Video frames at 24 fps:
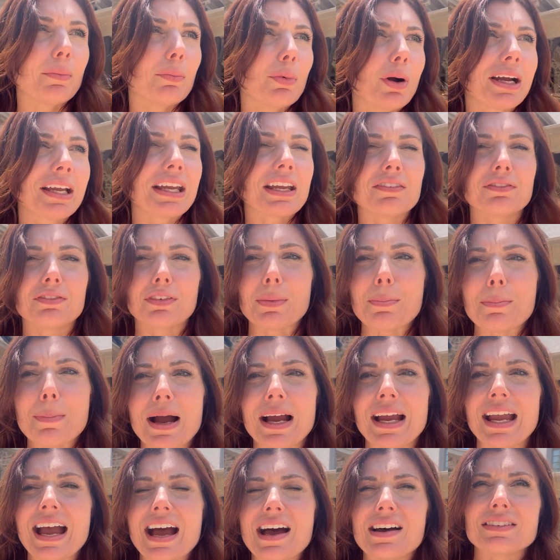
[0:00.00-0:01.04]
walking from
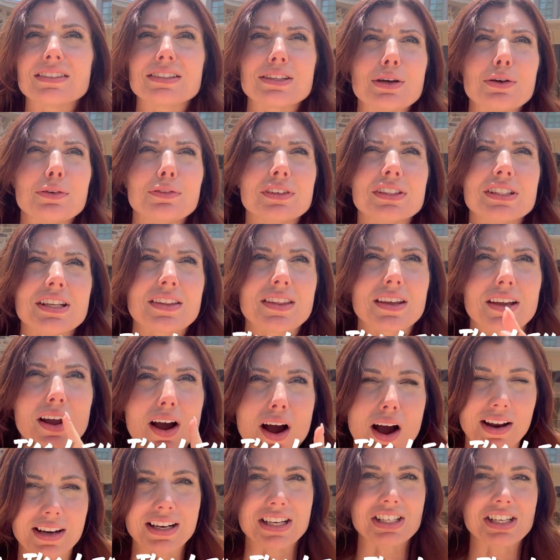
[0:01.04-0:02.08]
my house over to the
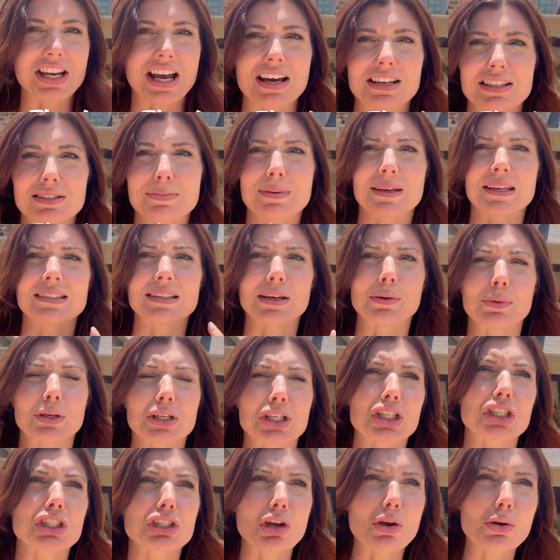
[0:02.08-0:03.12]
cottage house because I want to
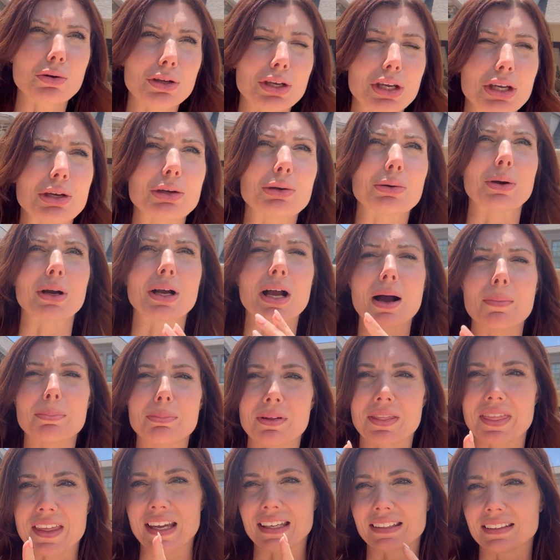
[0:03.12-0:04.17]
show you a couple
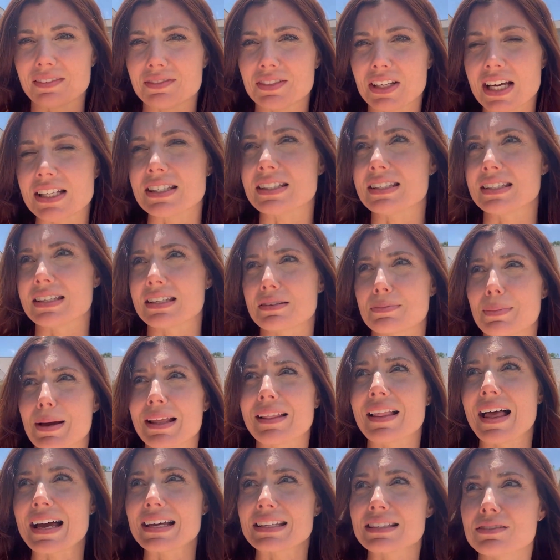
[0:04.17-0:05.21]
things I've done since my last